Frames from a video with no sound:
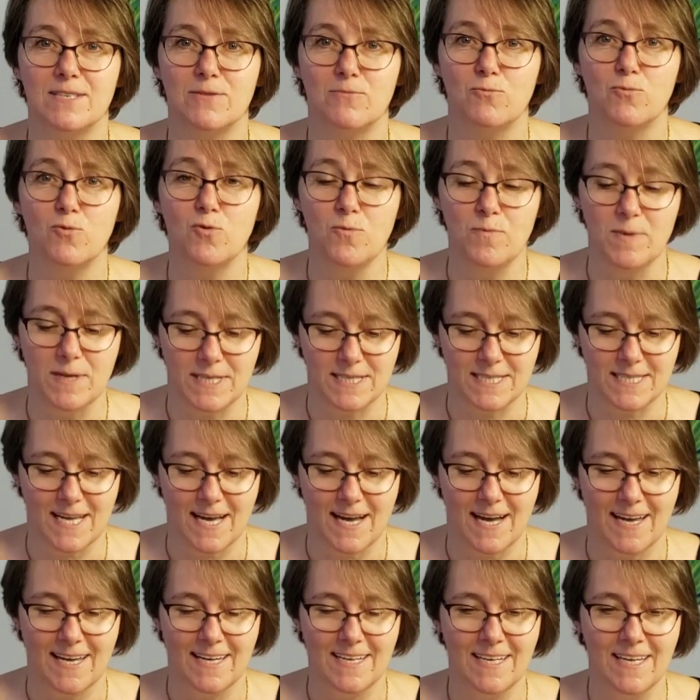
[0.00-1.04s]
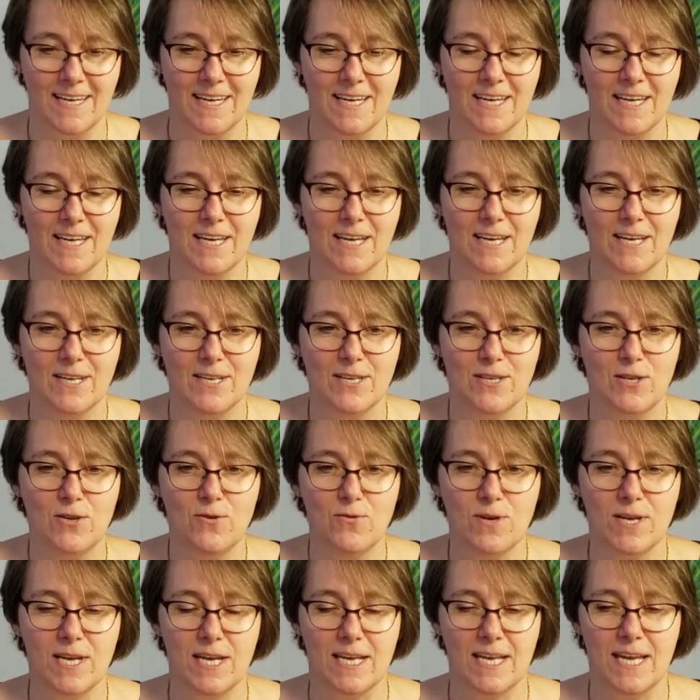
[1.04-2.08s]
some room inside, you
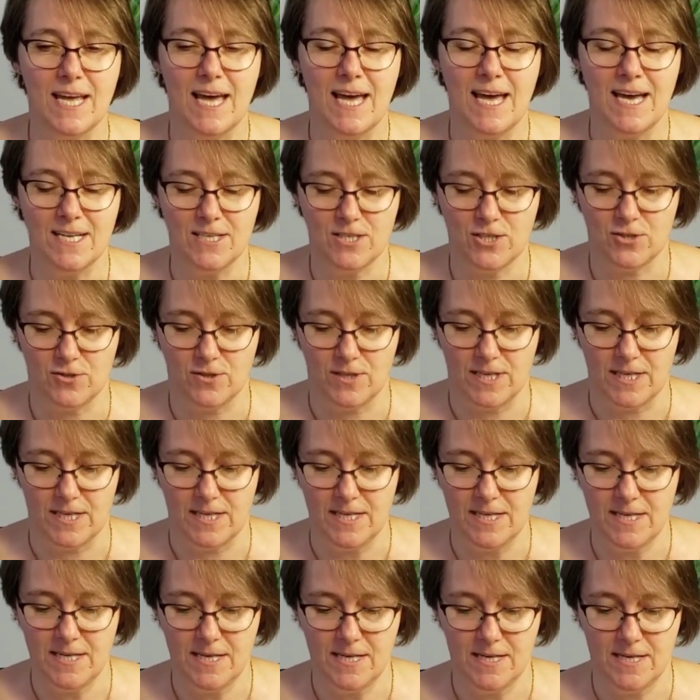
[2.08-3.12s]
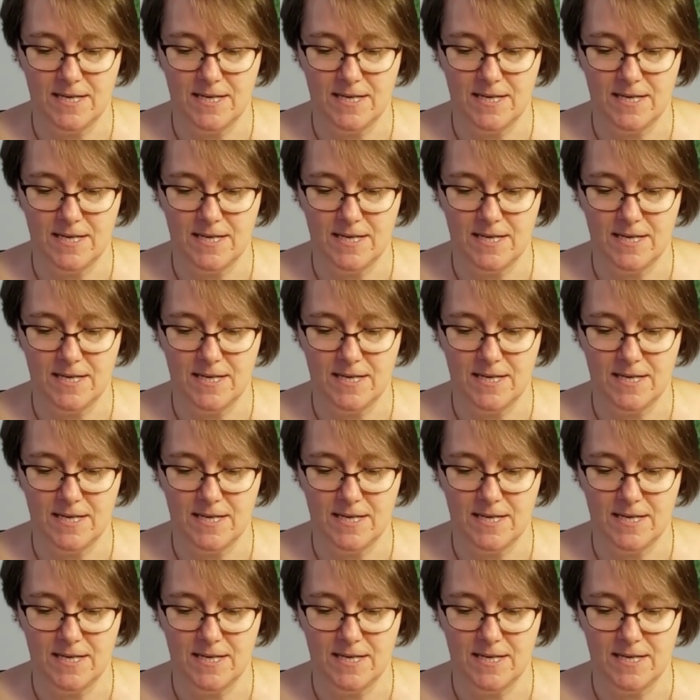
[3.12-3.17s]
can actually,